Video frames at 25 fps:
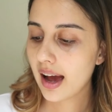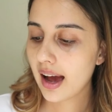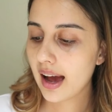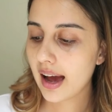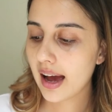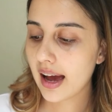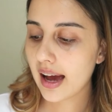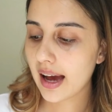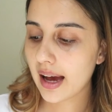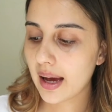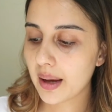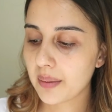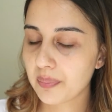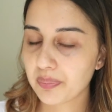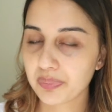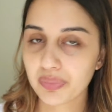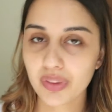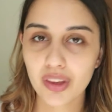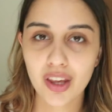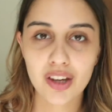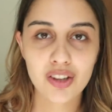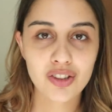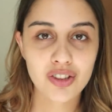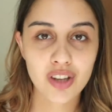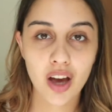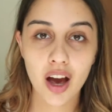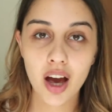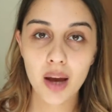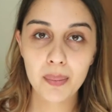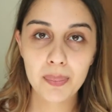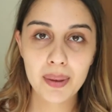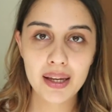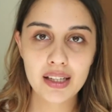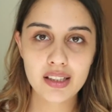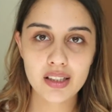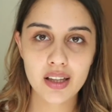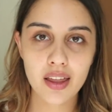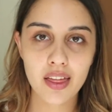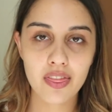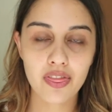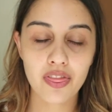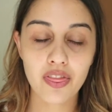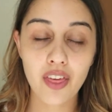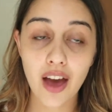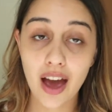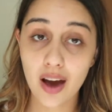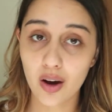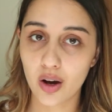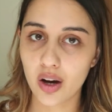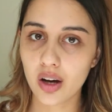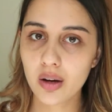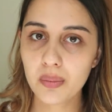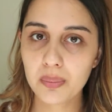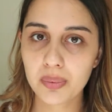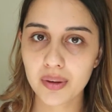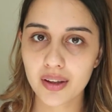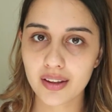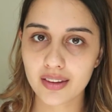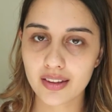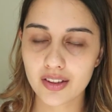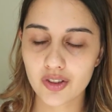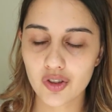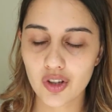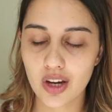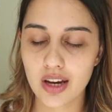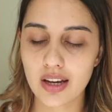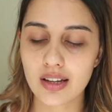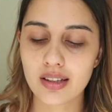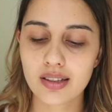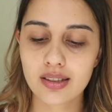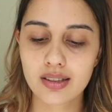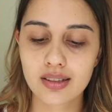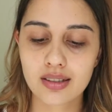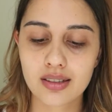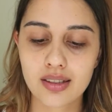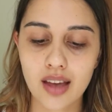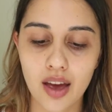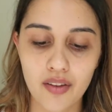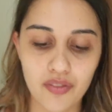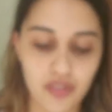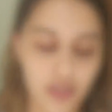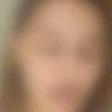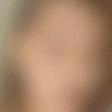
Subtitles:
So I picked that up in the shade 7.